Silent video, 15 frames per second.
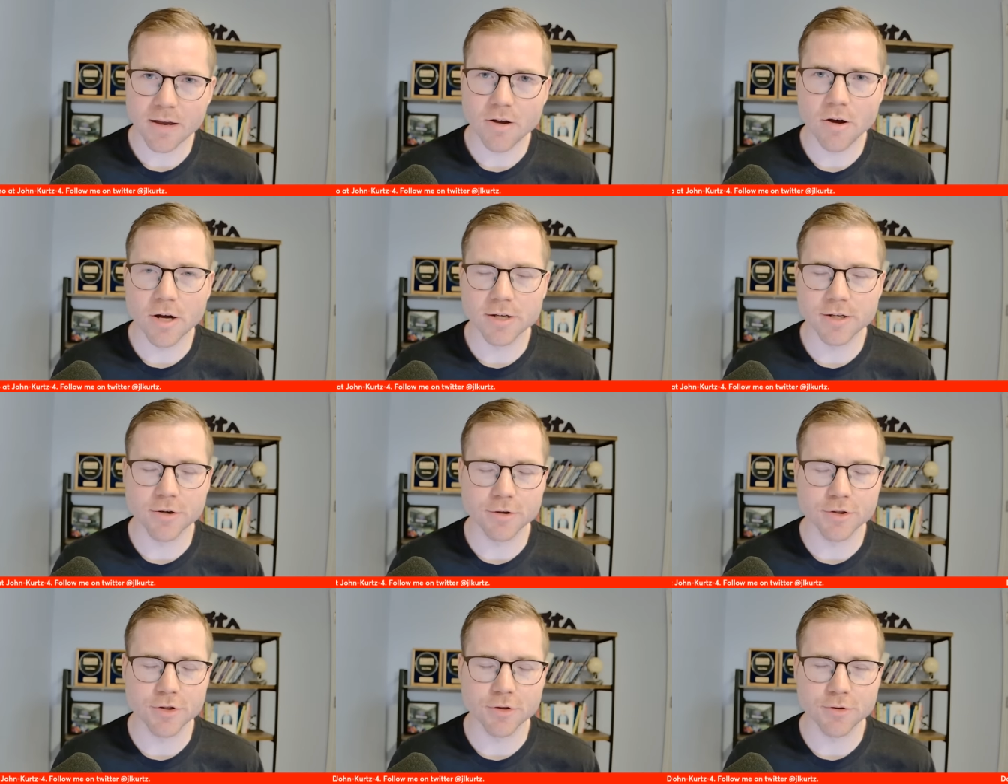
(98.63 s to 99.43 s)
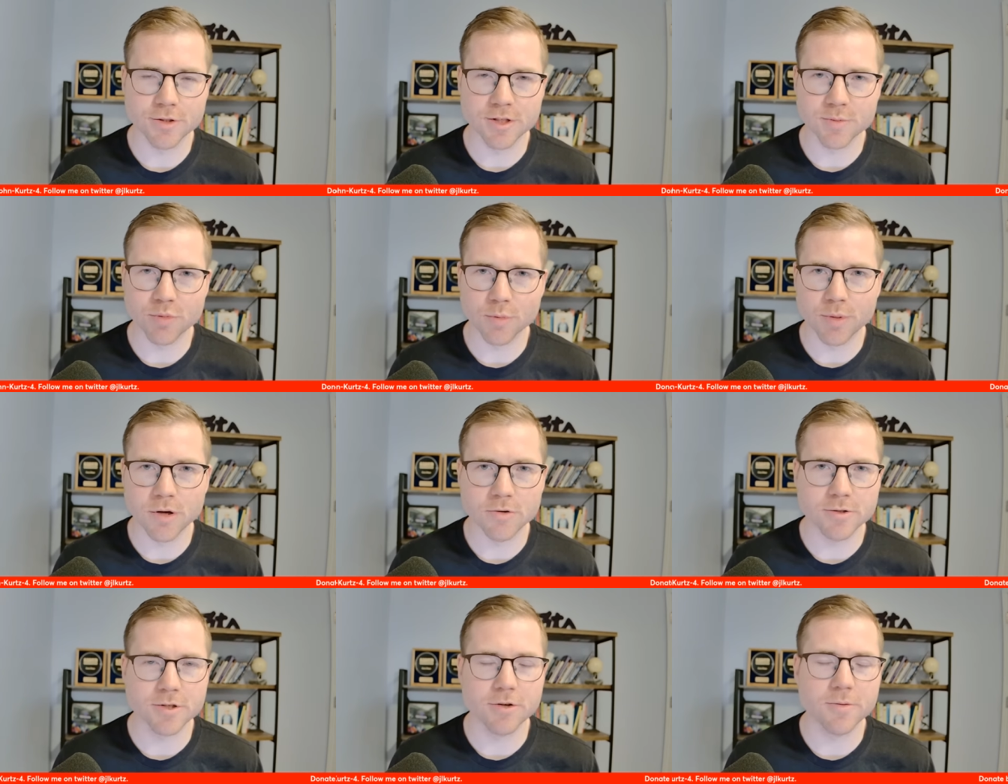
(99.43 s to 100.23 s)
on Kirk Schulz's
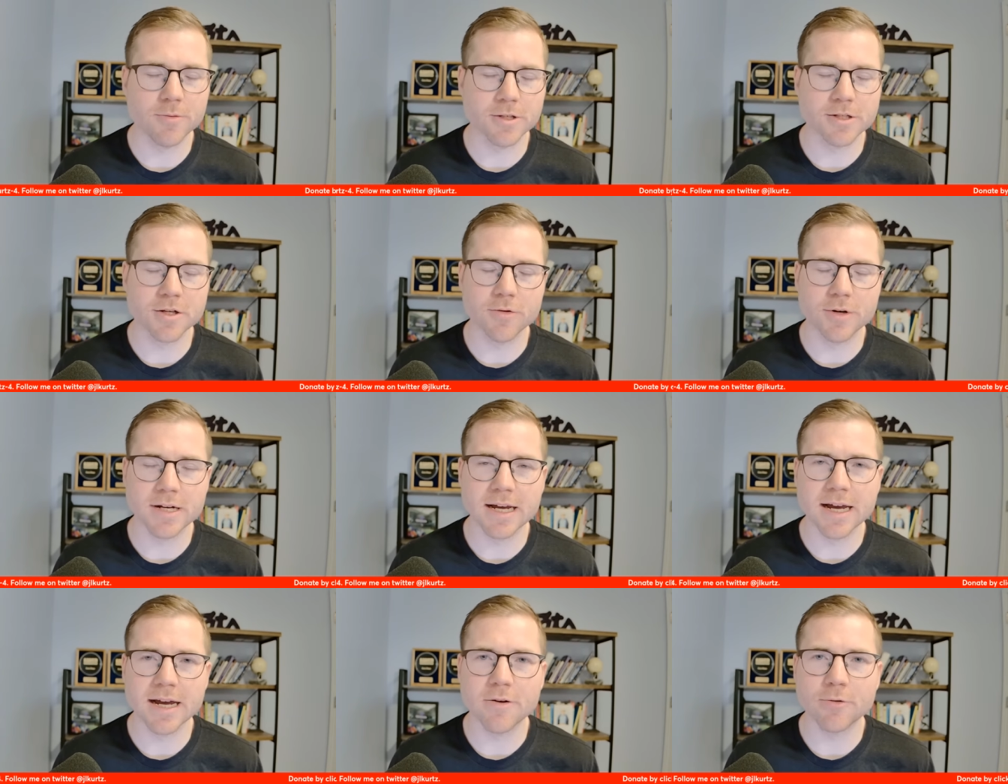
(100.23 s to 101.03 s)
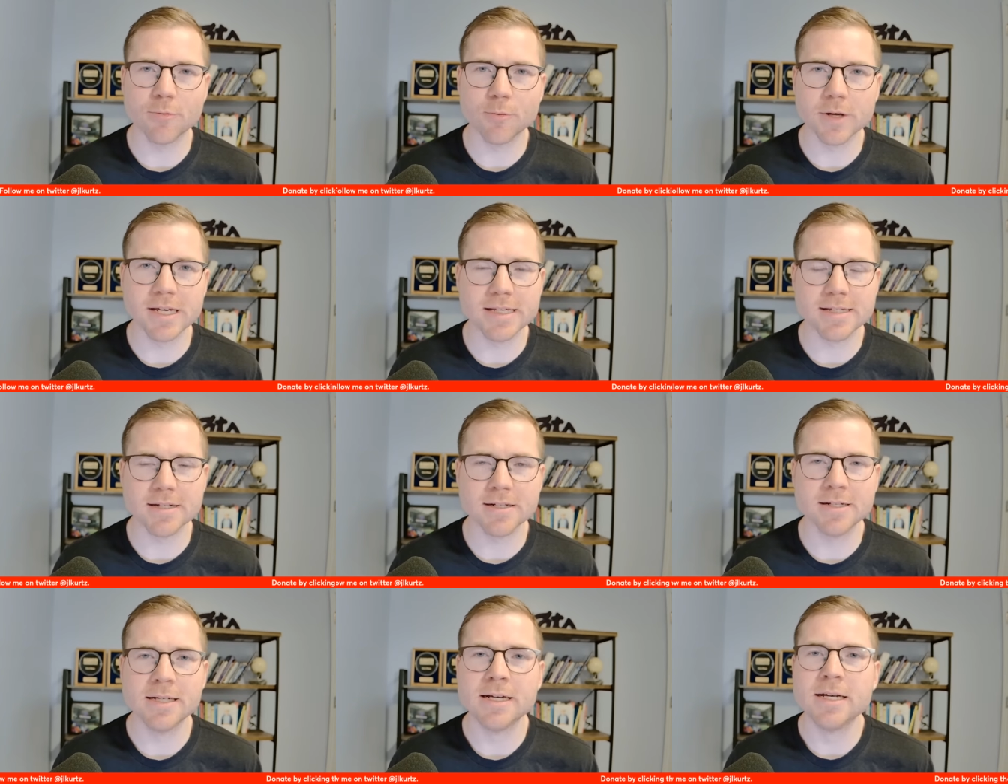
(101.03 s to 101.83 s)
proposal and what's going down,
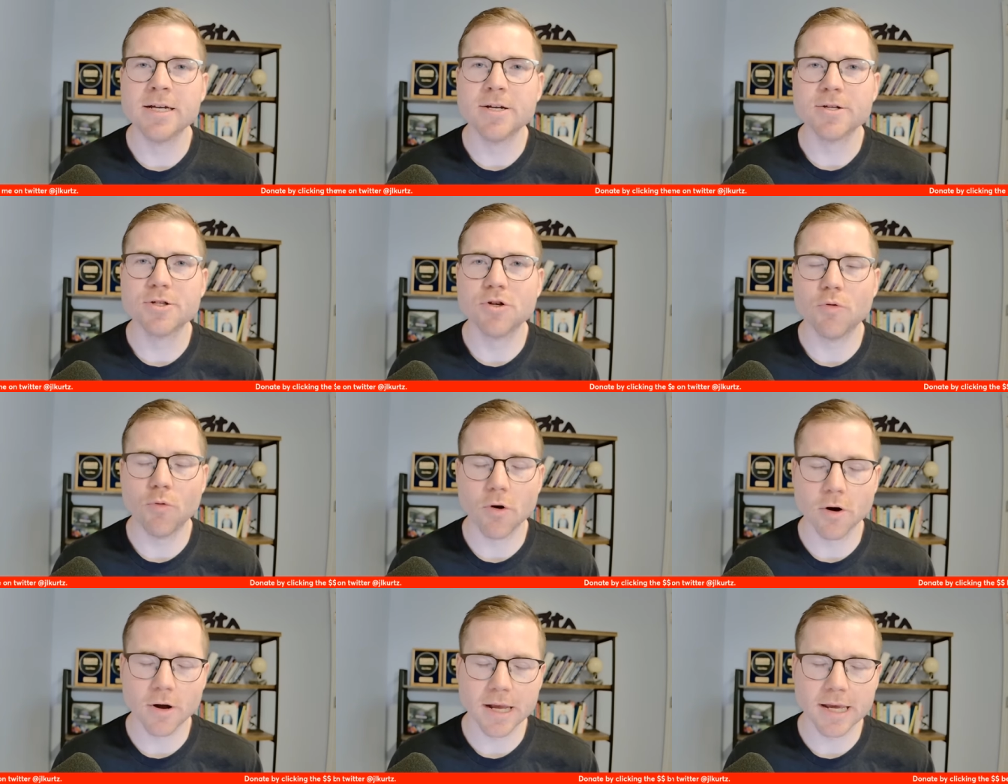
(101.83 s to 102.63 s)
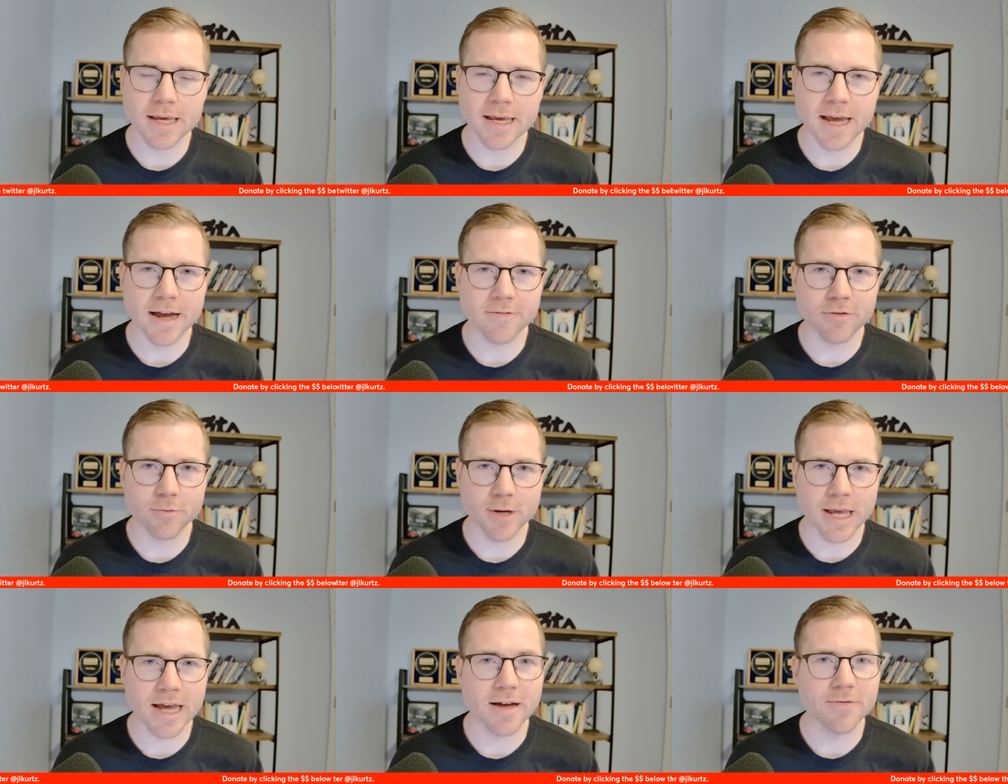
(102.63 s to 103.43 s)
reason to worry after
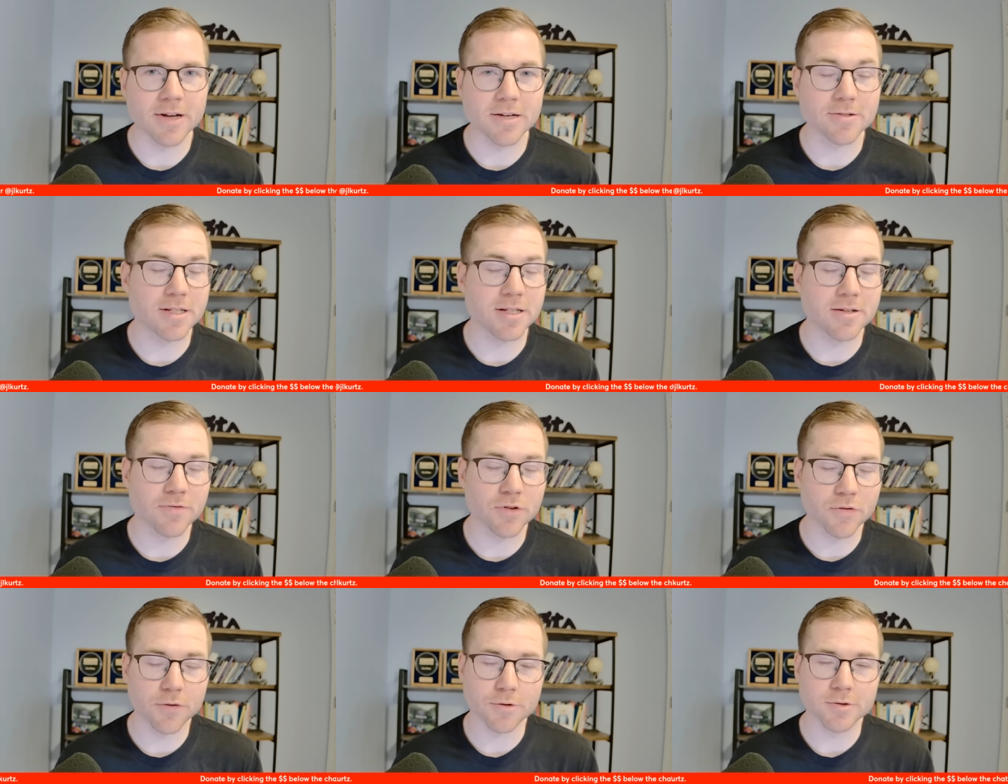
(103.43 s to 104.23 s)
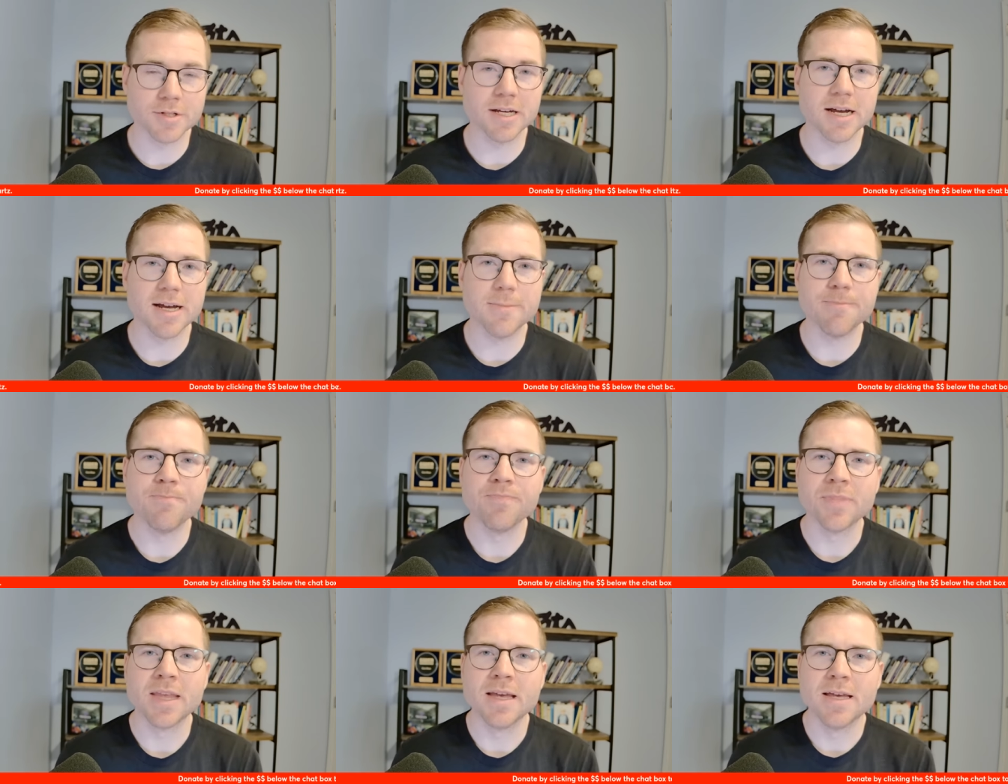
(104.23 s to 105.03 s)
we have now seen for the first time